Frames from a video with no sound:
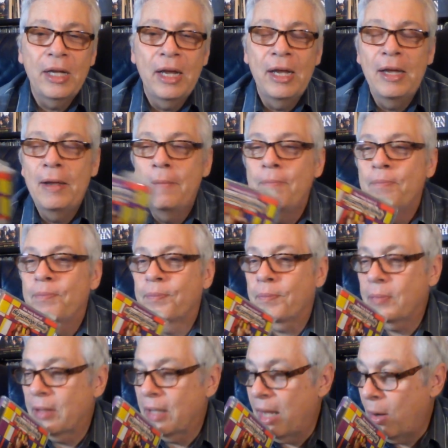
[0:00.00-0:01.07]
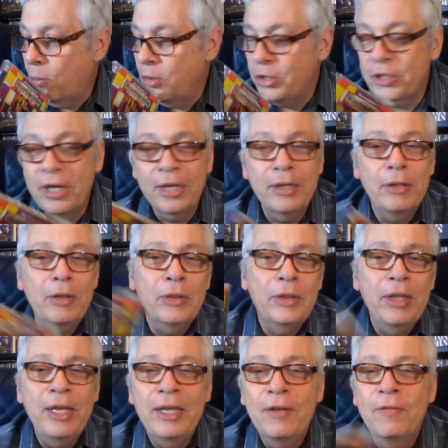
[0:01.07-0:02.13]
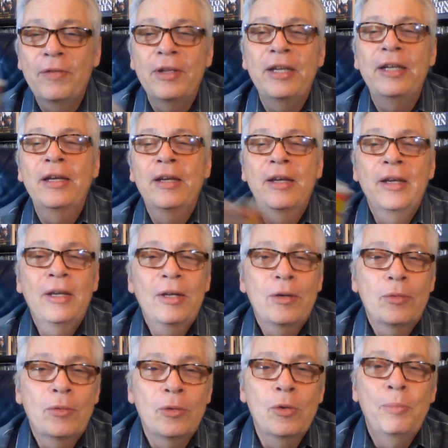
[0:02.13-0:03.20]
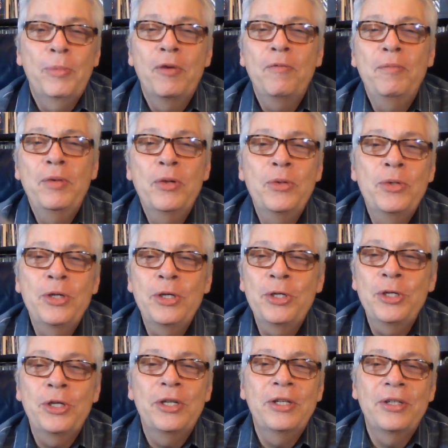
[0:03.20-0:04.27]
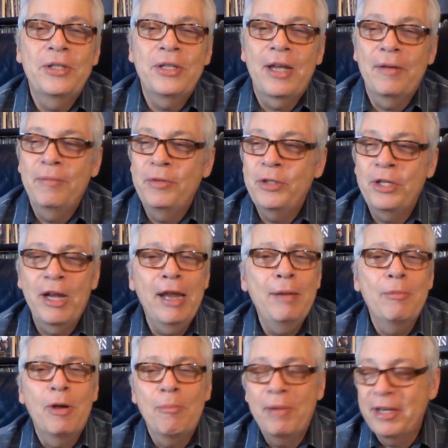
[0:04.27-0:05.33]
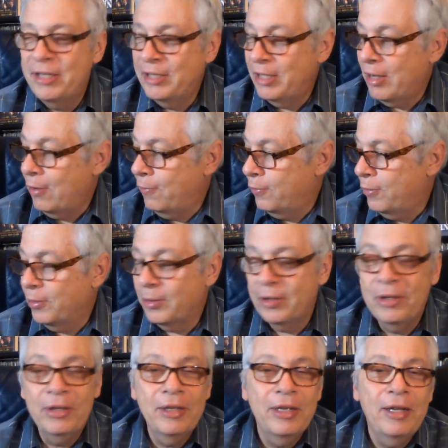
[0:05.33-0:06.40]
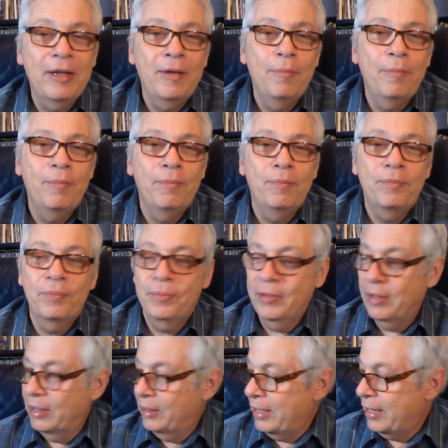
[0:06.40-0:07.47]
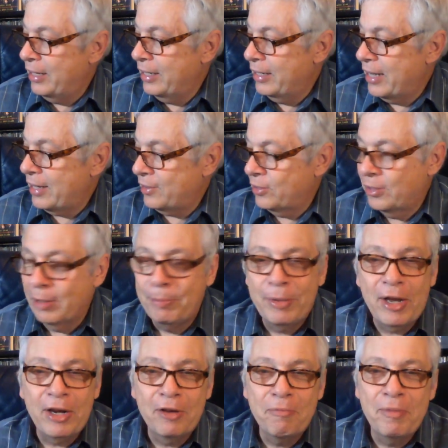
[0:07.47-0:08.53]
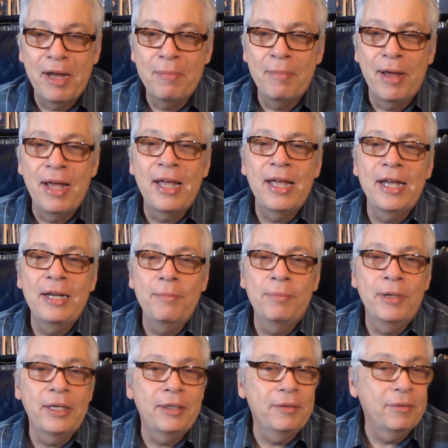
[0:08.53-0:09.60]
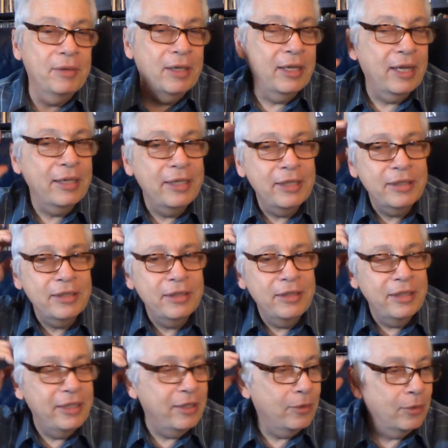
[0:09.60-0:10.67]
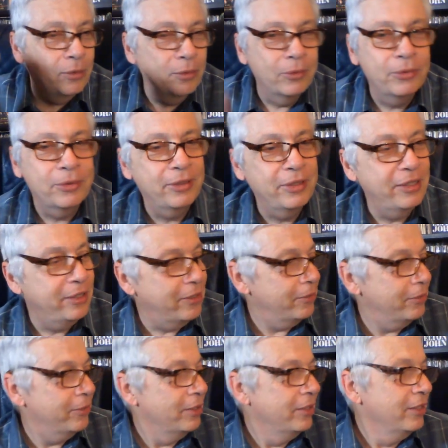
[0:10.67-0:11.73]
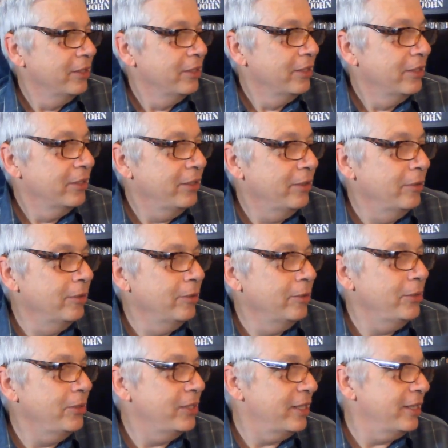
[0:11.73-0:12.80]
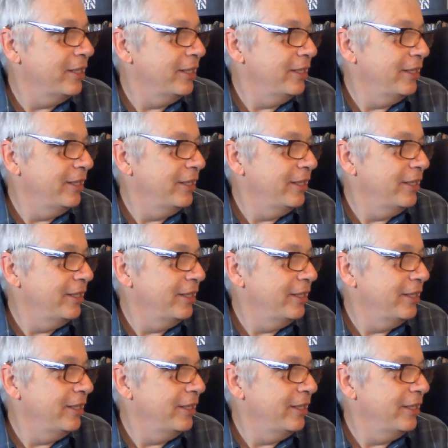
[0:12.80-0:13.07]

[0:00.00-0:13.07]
I wish I could think of the group of musicians. I'm shame on myself for letting that slip out of my mind, but I guess you get older, you lose it.